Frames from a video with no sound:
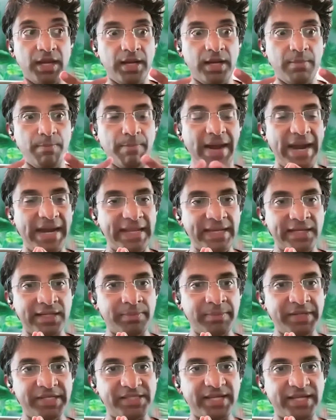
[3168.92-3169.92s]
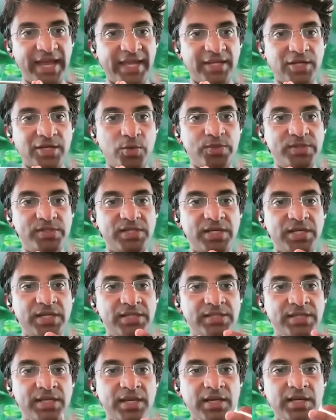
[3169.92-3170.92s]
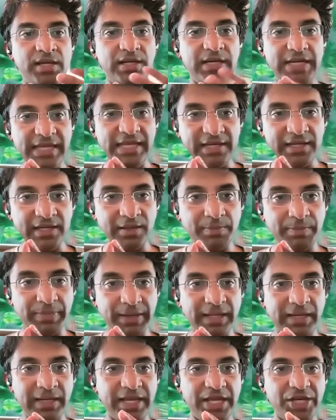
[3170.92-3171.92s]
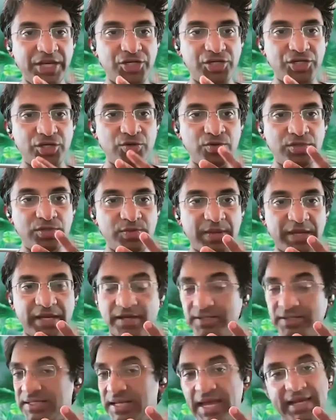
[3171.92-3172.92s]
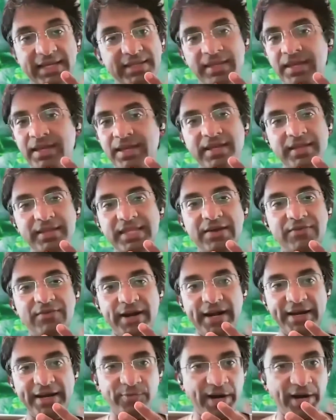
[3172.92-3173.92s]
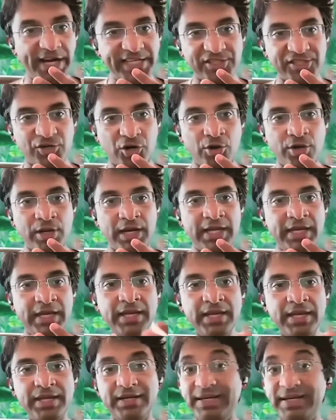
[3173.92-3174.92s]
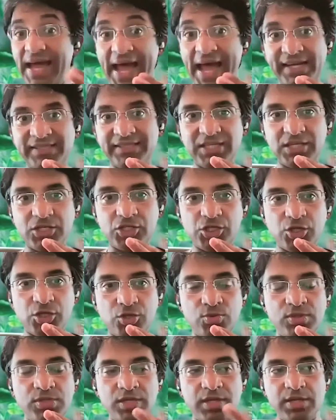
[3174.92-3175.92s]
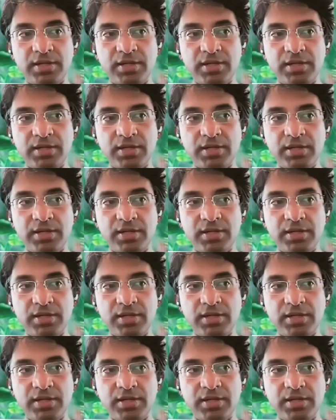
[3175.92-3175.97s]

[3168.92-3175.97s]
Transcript: medical misdiagnoses, legal bill issues because they were advised wrongly, tax issues,